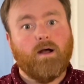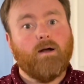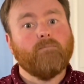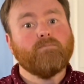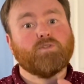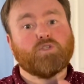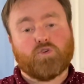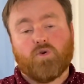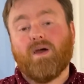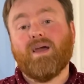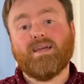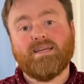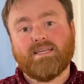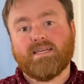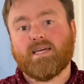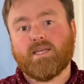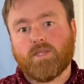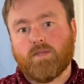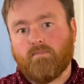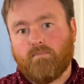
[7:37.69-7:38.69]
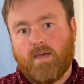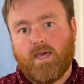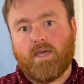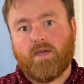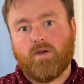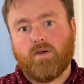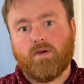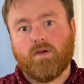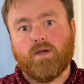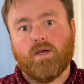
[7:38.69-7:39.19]
trying to get the
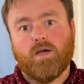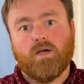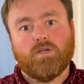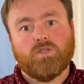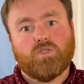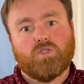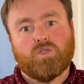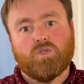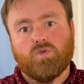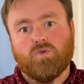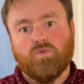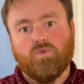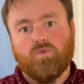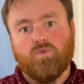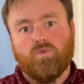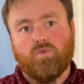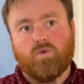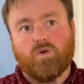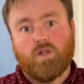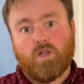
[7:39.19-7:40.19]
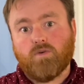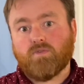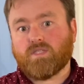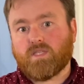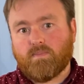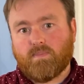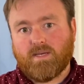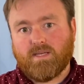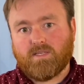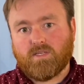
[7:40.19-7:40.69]
mayor to close the
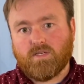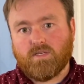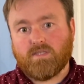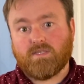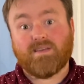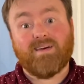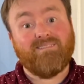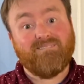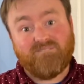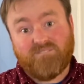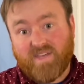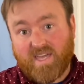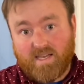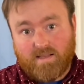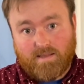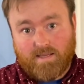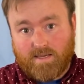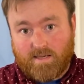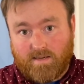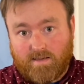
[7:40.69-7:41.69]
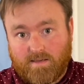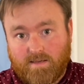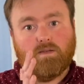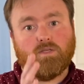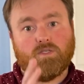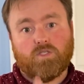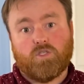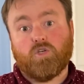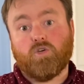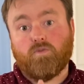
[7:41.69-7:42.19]
beaches, failing.
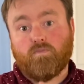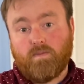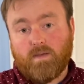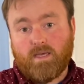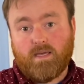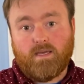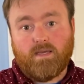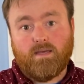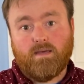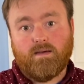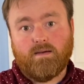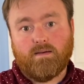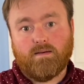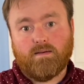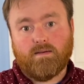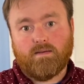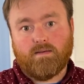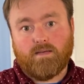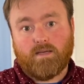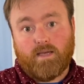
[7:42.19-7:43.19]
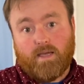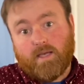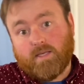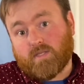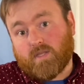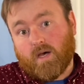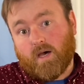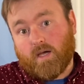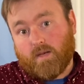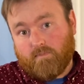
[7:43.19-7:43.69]
2B is
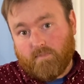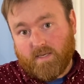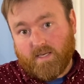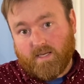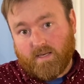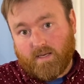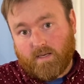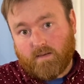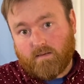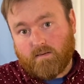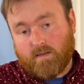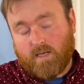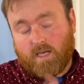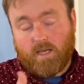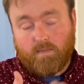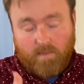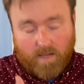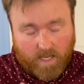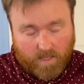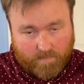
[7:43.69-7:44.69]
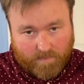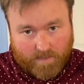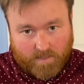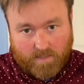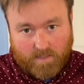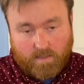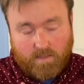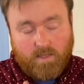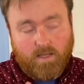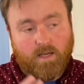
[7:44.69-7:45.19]
the hunt beginning. In my
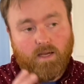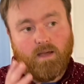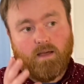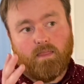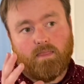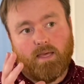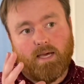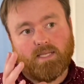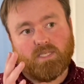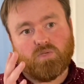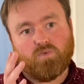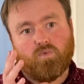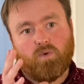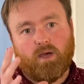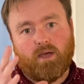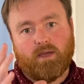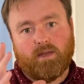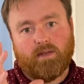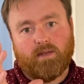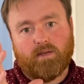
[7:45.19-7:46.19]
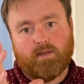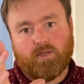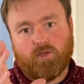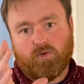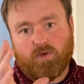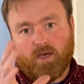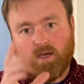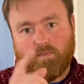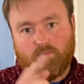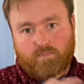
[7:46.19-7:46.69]
opinion, that's when you
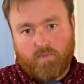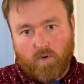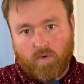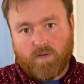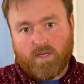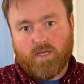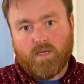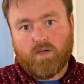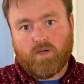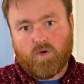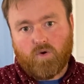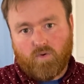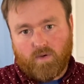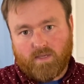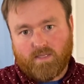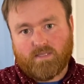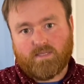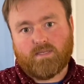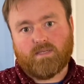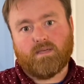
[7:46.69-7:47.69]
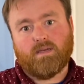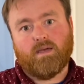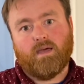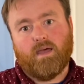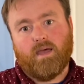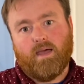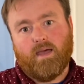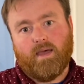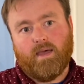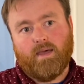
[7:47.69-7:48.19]
get Brody, Quint,
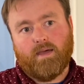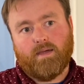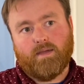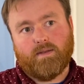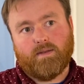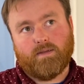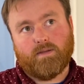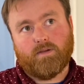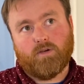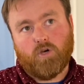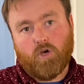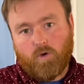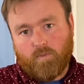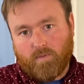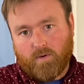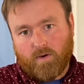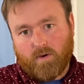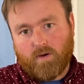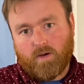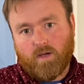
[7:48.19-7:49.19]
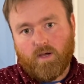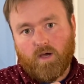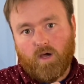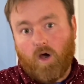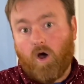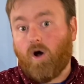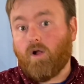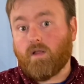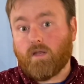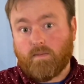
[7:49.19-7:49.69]
and Hooper
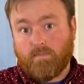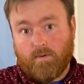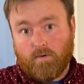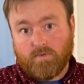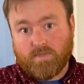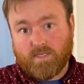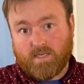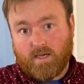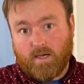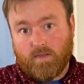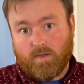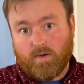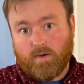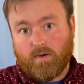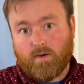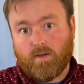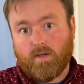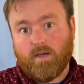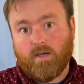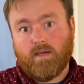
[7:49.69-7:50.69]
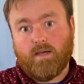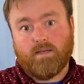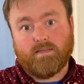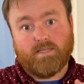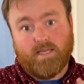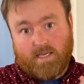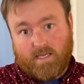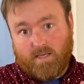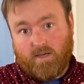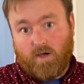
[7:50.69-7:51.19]
all in a boat together,
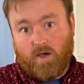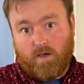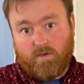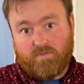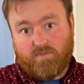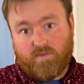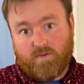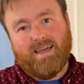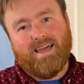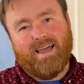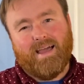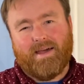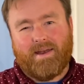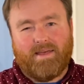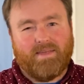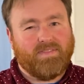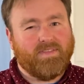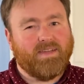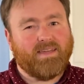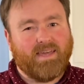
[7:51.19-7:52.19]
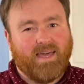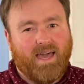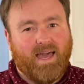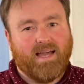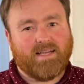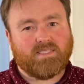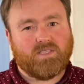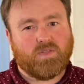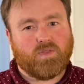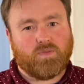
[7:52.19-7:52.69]
taking off. And I think
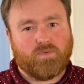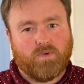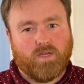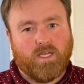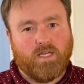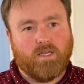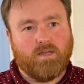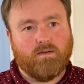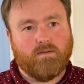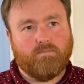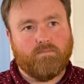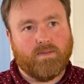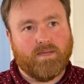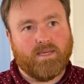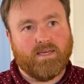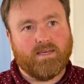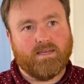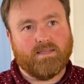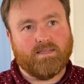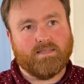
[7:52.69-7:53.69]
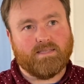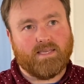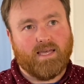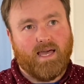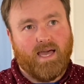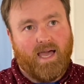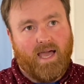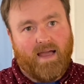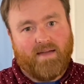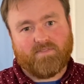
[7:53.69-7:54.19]
Act 3 begins
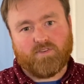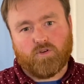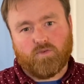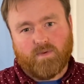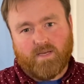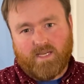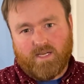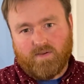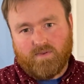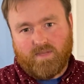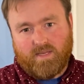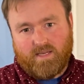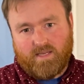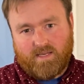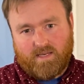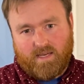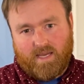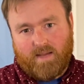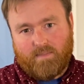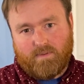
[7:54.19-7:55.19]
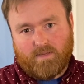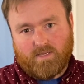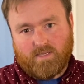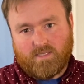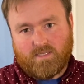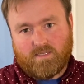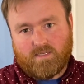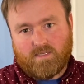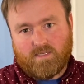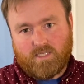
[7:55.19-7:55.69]
after we hear the
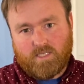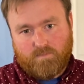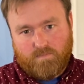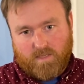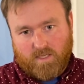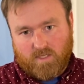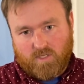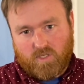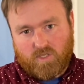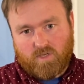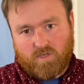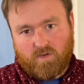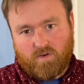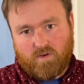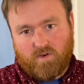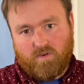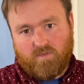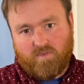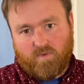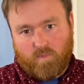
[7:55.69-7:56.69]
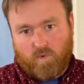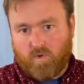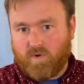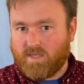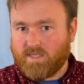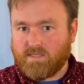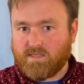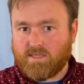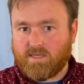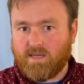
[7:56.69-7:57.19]
Indianapolis speech from
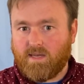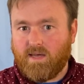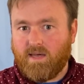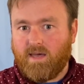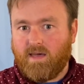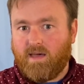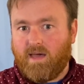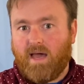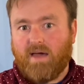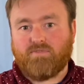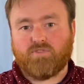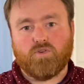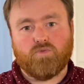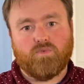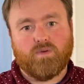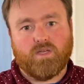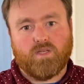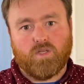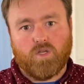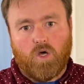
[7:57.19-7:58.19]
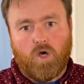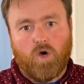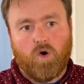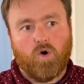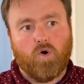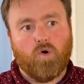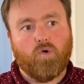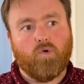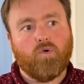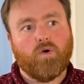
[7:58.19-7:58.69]
Quint, after we
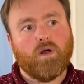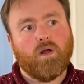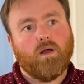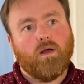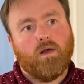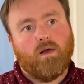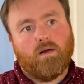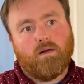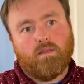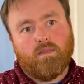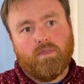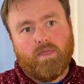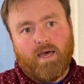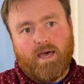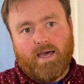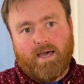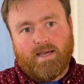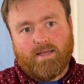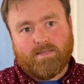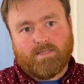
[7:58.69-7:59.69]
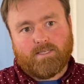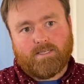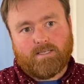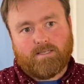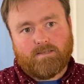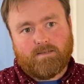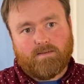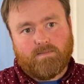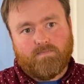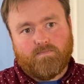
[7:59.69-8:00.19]
know that
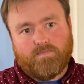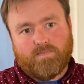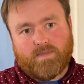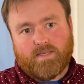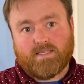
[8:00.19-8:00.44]
these